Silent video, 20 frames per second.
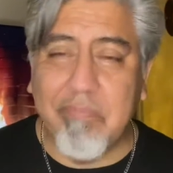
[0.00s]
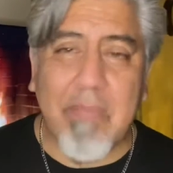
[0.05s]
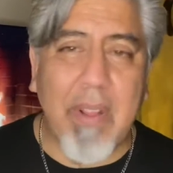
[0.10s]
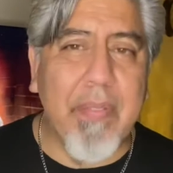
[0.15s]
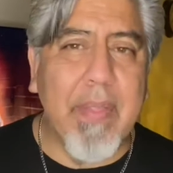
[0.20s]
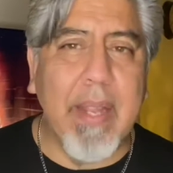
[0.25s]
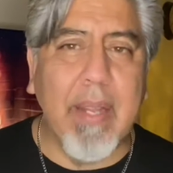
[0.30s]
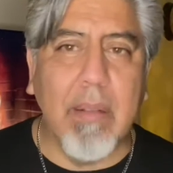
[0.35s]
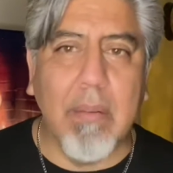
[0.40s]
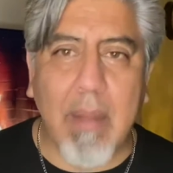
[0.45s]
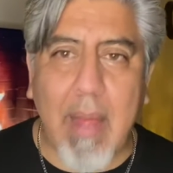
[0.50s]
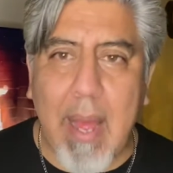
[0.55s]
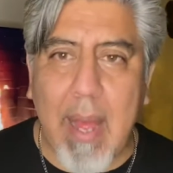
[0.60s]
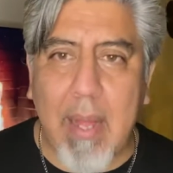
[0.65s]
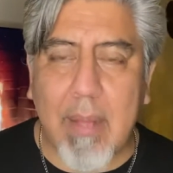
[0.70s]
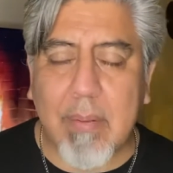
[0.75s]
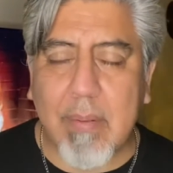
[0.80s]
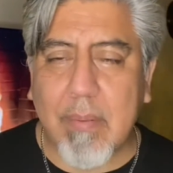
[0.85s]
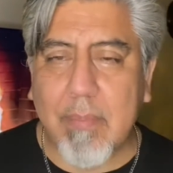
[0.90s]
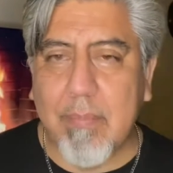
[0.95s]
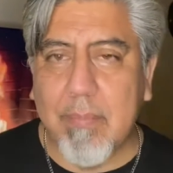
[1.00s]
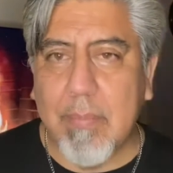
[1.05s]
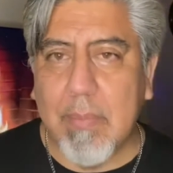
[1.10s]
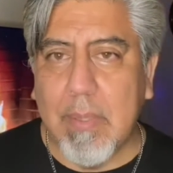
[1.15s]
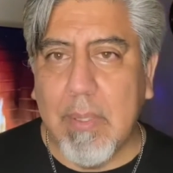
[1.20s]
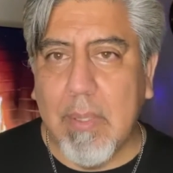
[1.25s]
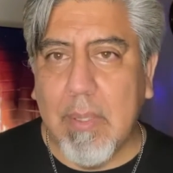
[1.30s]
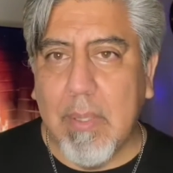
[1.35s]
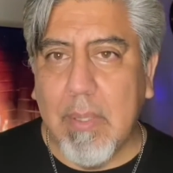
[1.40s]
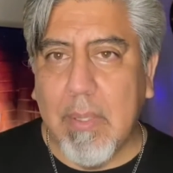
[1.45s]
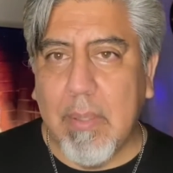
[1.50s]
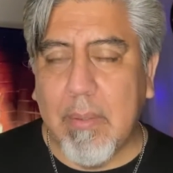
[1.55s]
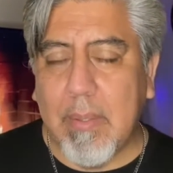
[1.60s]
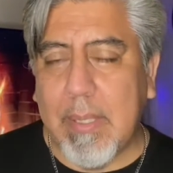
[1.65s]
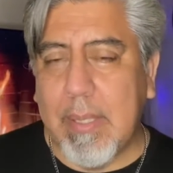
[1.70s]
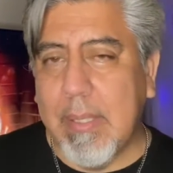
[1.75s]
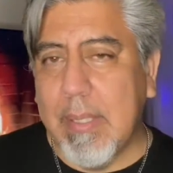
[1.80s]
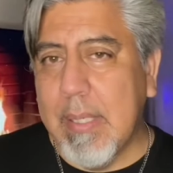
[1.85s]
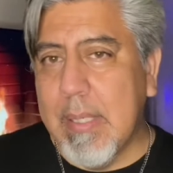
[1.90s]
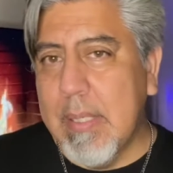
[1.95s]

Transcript: Nothing lasts, right?